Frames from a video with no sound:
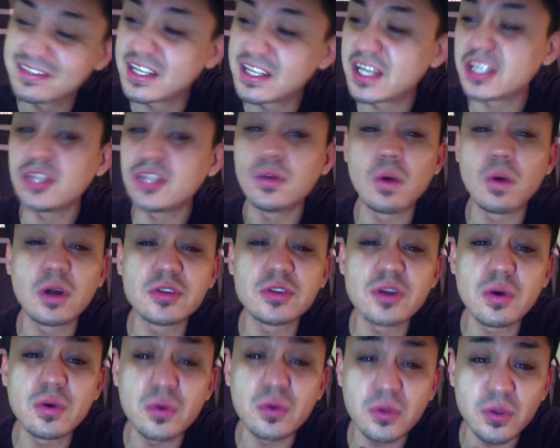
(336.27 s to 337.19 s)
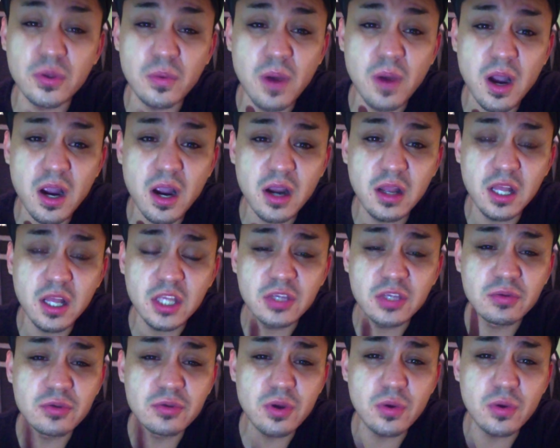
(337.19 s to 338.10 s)
You all know who you are.
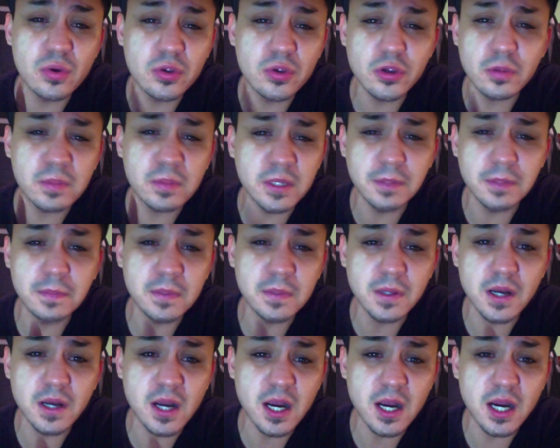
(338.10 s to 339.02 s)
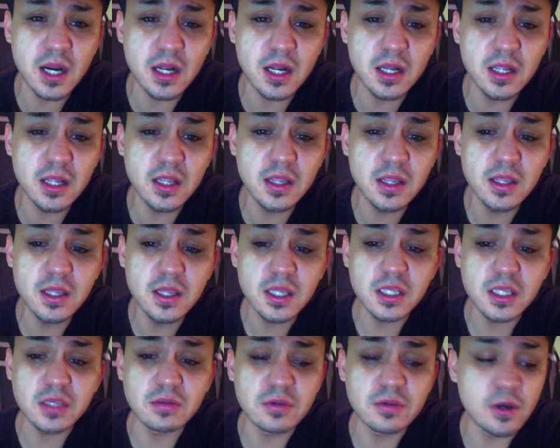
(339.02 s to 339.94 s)
You know who your people are,
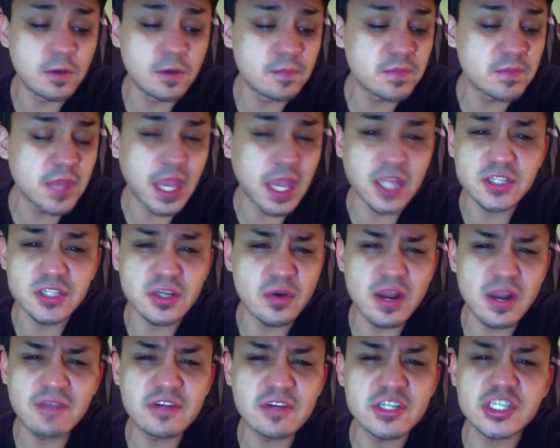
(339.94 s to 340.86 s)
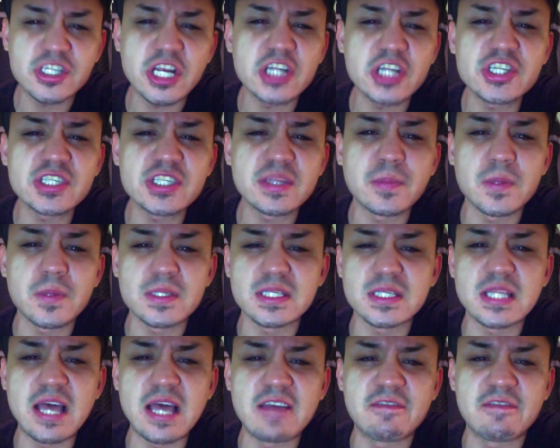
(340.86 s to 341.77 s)
you know? And don't ever judge someone's
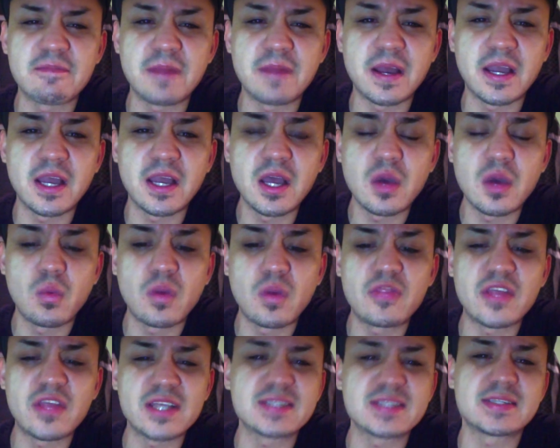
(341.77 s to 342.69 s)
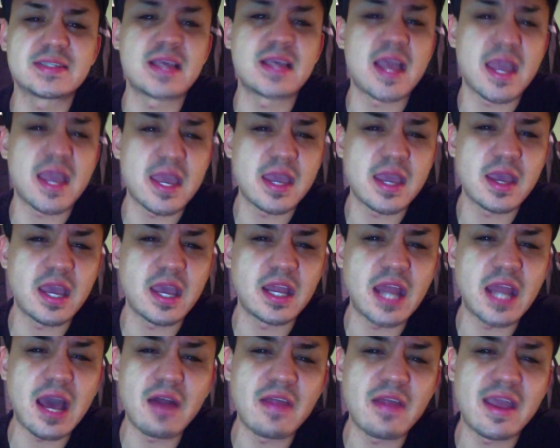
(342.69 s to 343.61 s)
life by what they say
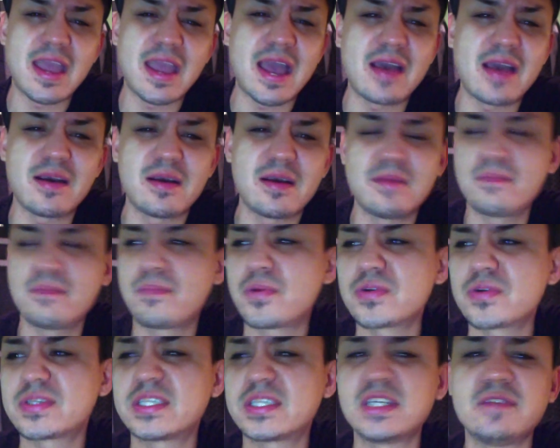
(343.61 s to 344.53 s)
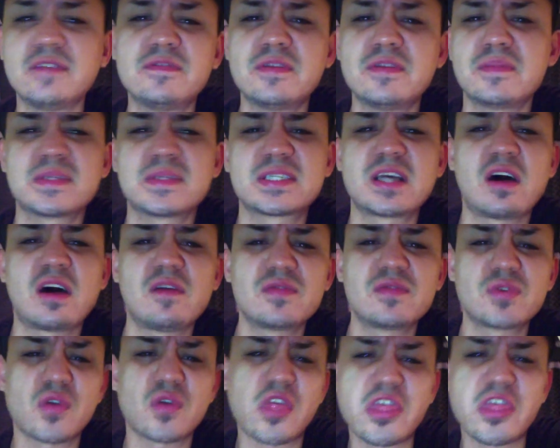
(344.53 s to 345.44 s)
and how they perceive
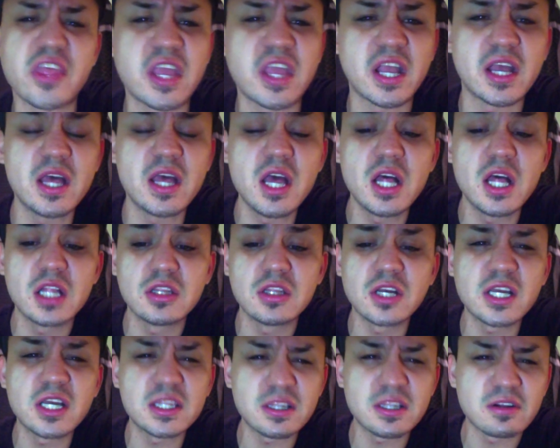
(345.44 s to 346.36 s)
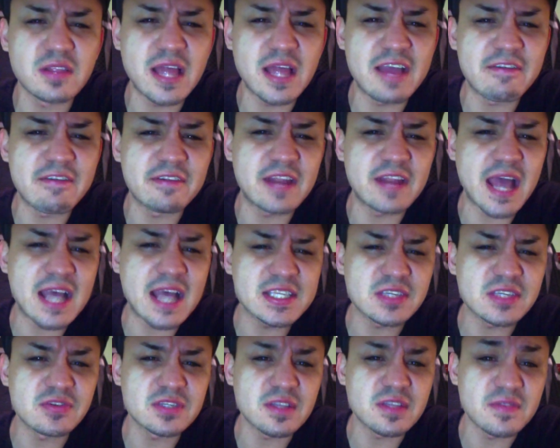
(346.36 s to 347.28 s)
themselves or think. Look at their life and
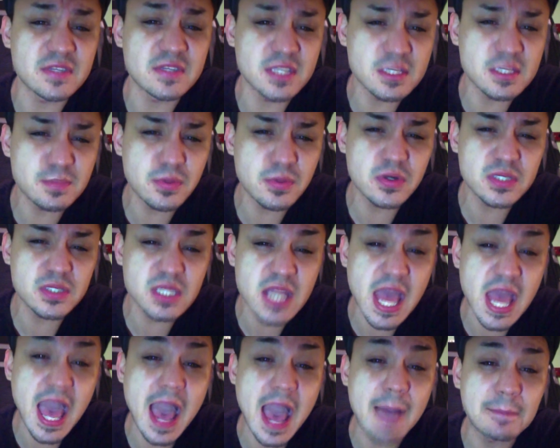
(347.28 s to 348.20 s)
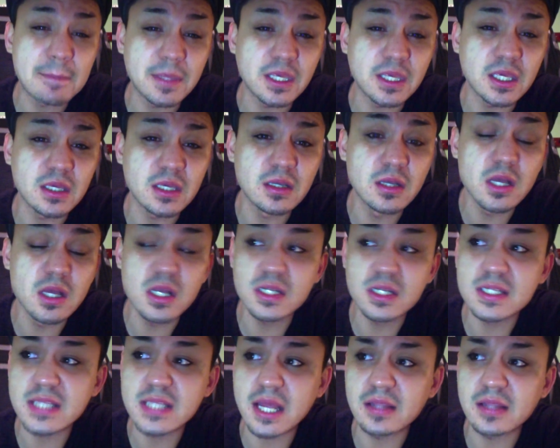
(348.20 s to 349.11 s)
ask yourself, is this person happy?
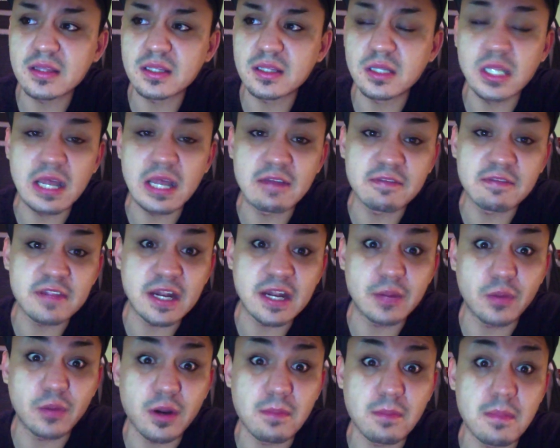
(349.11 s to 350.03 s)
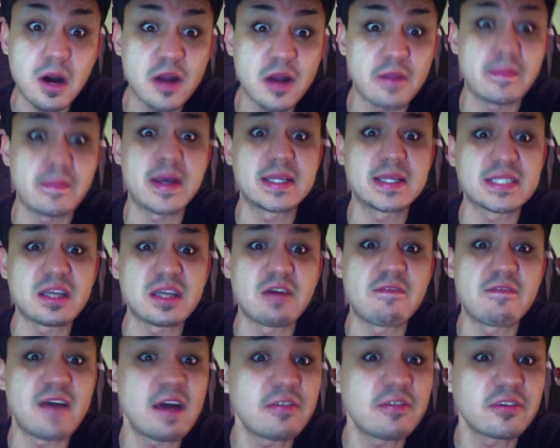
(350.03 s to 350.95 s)
Is that the life that I want to model
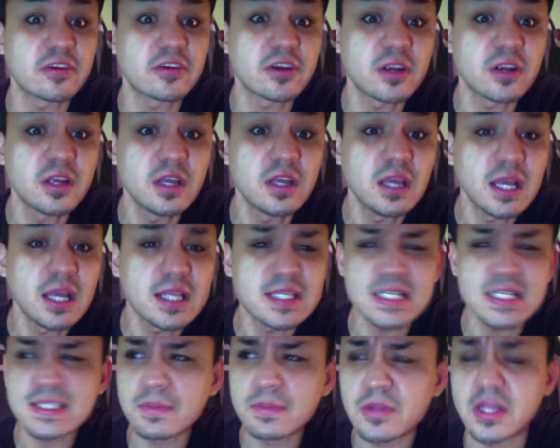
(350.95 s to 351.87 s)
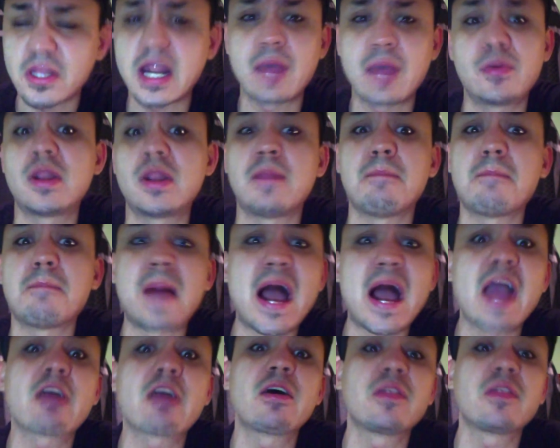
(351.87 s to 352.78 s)
myself after? Is that someone that I would
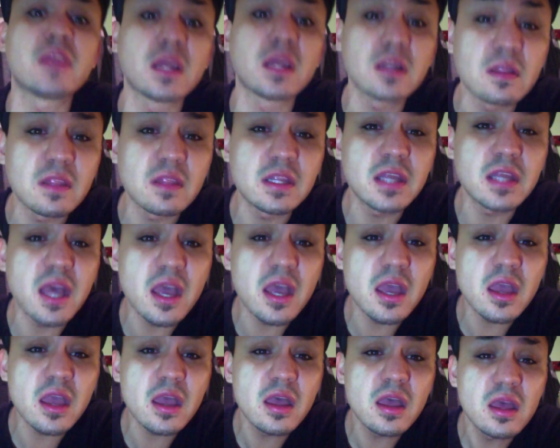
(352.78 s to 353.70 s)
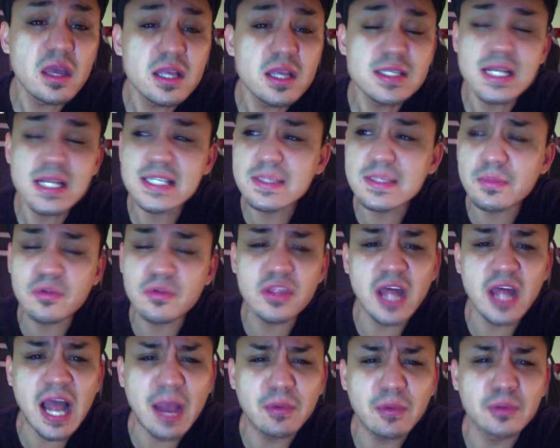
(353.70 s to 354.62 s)
admire at the end of the day? Is that someone
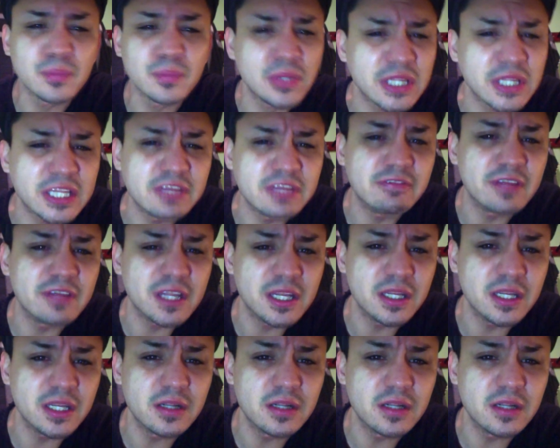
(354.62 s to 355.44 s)
that I would believe in?